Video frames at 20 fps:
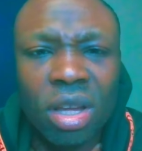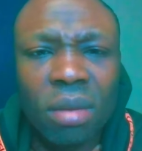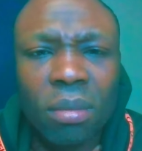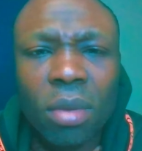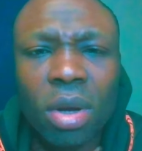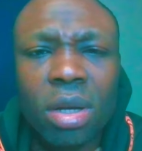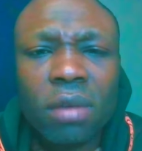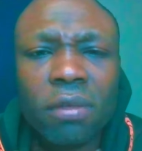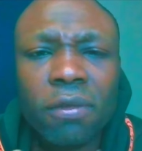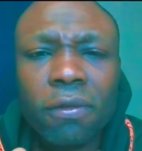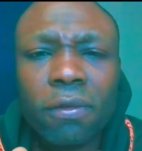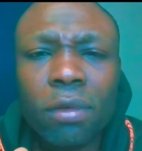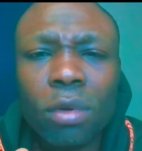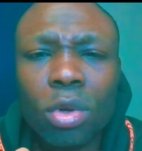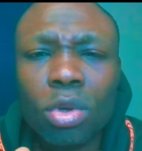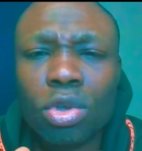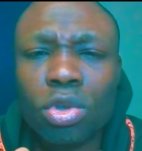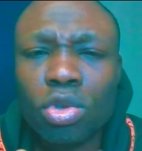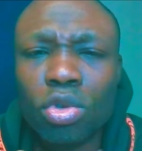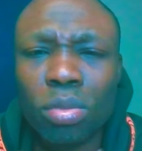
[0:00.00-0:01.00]
Money
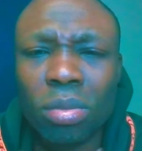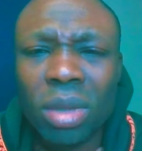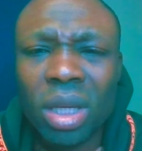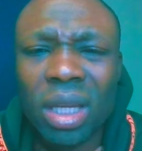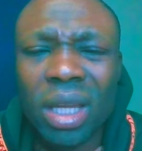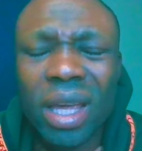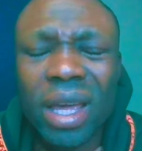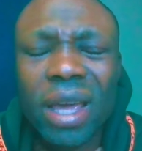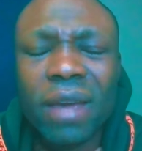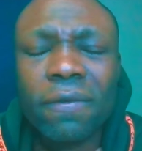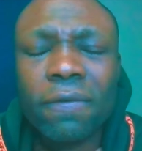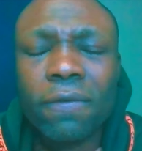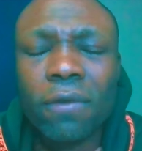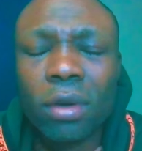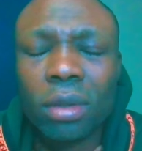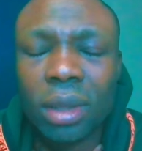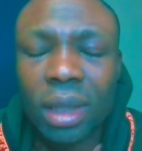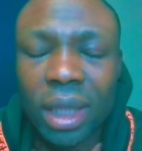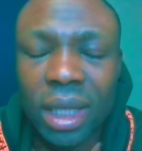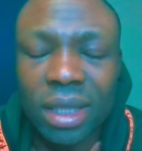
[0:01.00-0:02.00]
flows to me
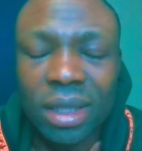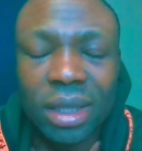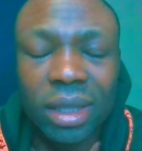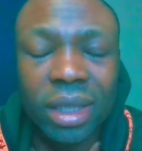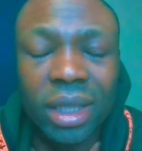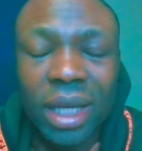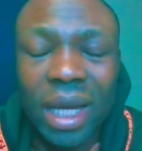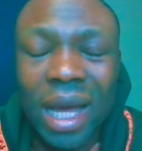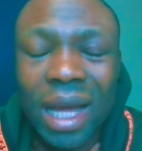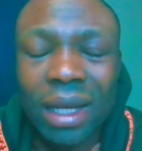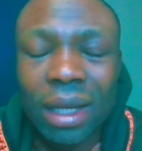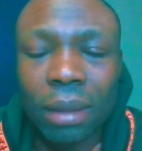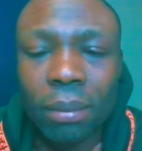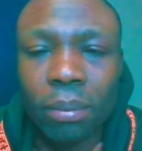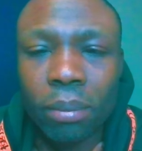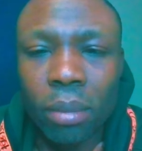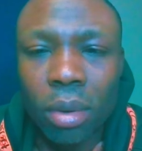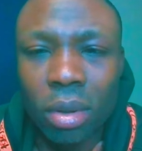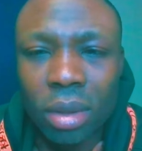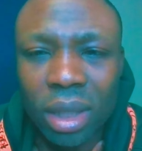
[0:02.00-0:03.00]
effortlessly and
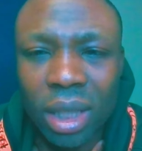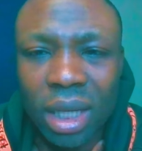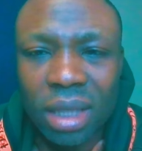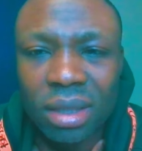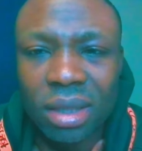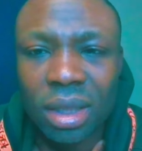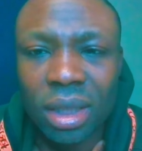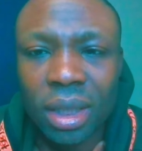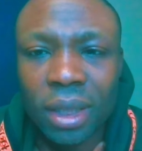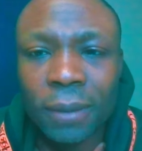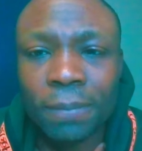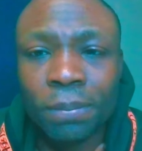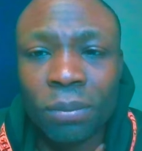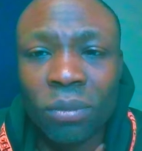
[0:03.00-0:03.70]
abundantly.